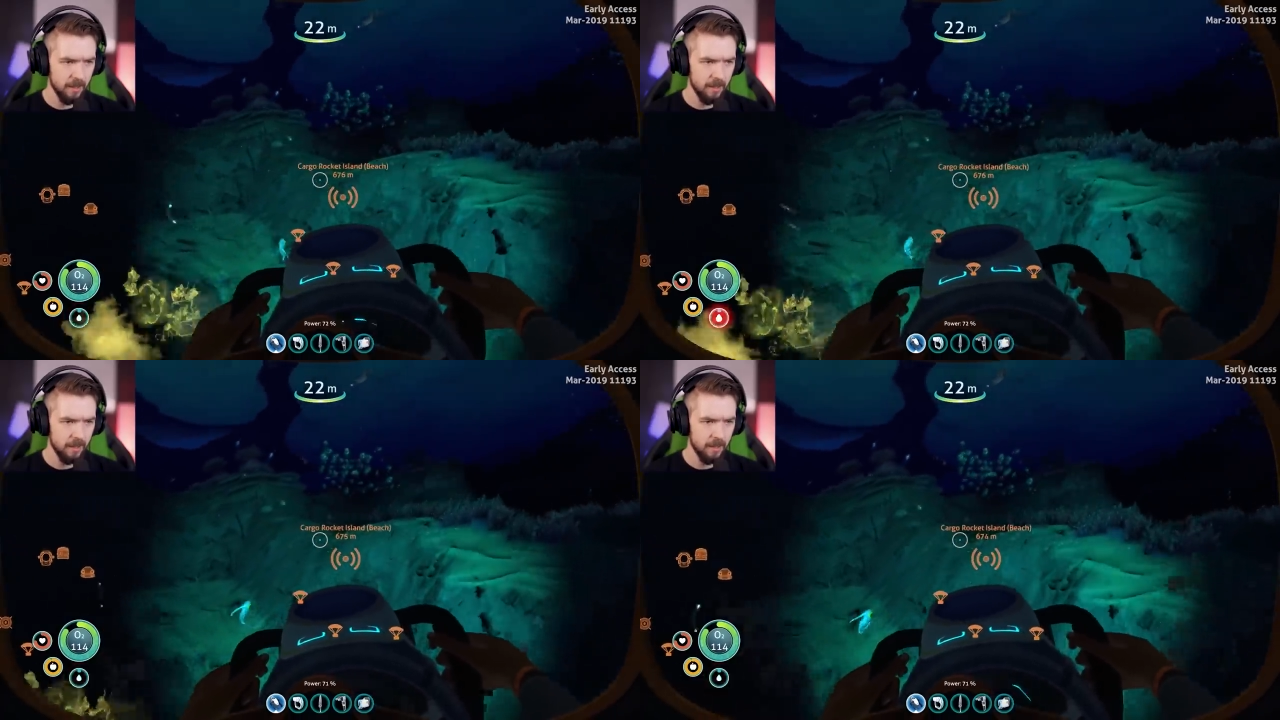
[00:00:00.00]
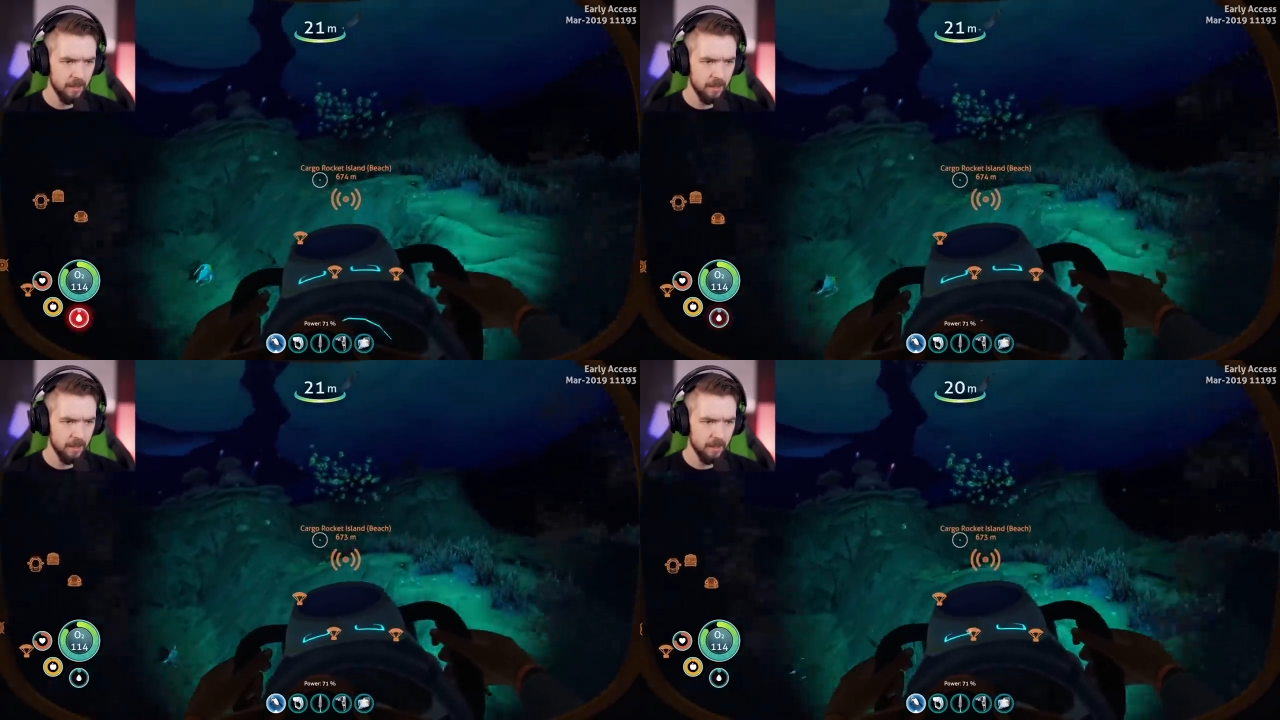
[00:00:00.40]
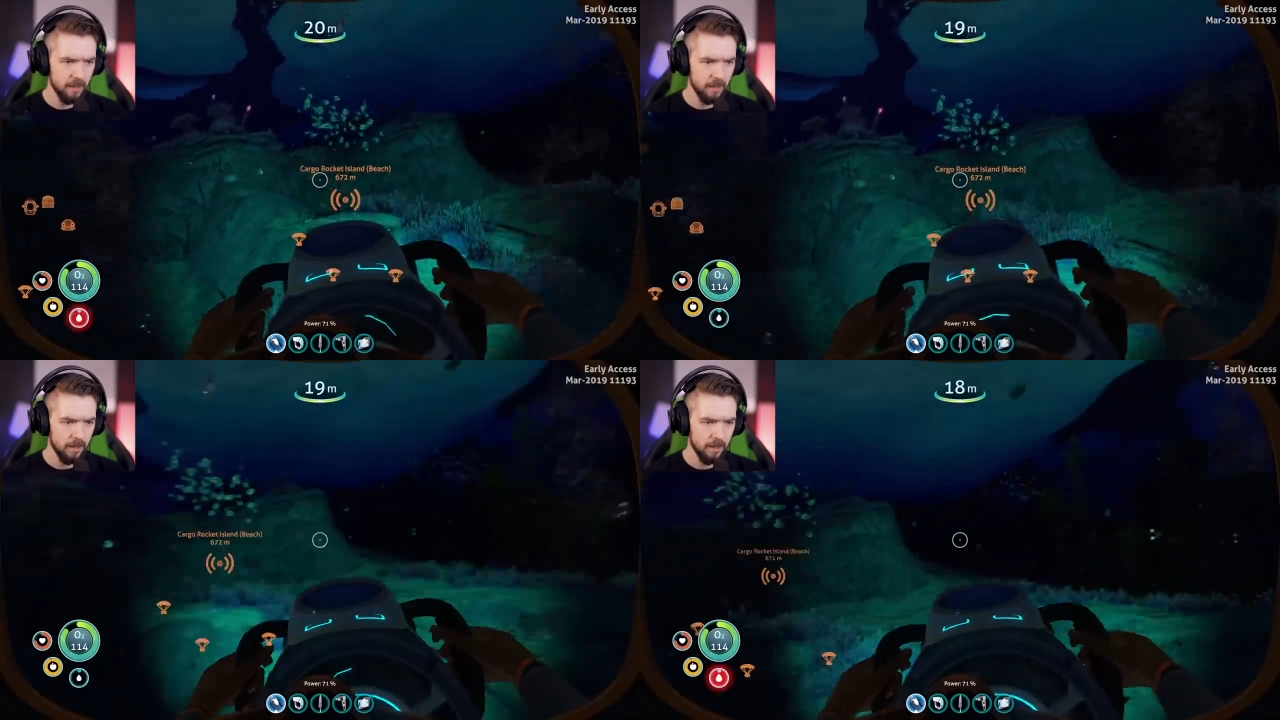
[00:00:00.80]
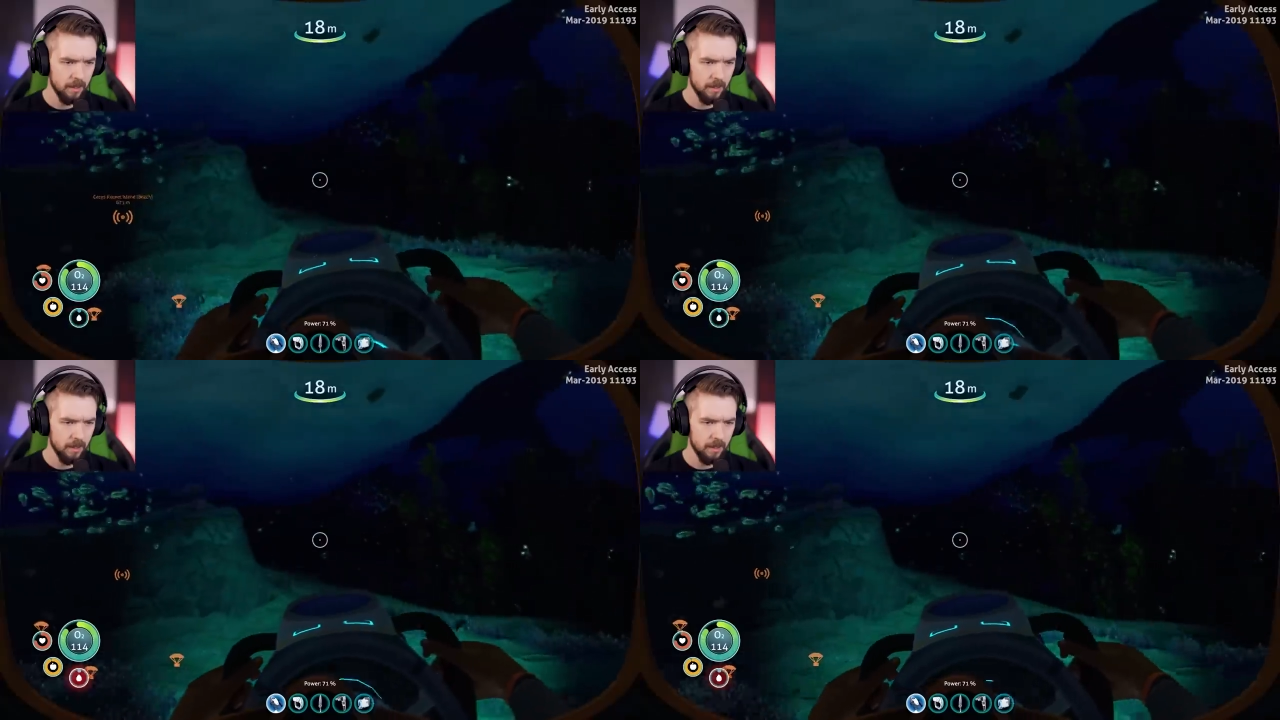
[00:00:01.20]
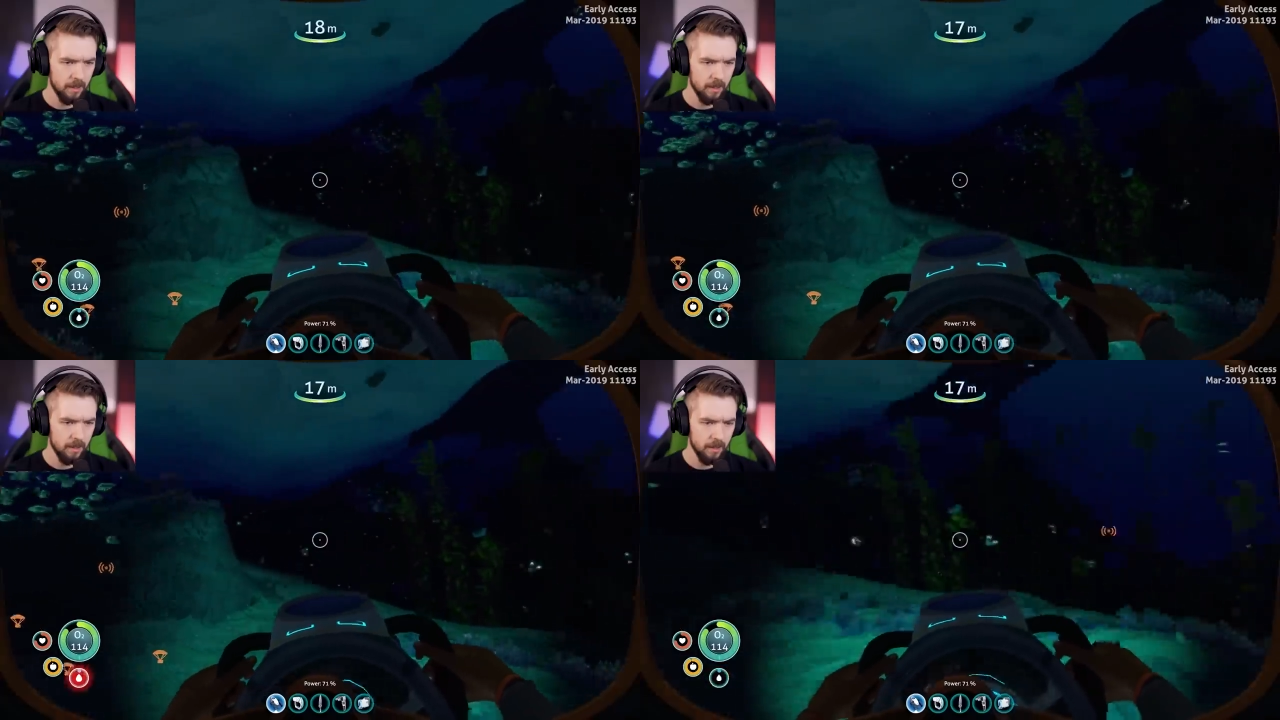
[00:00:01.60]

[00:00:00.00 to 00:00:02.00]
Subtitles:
(silence)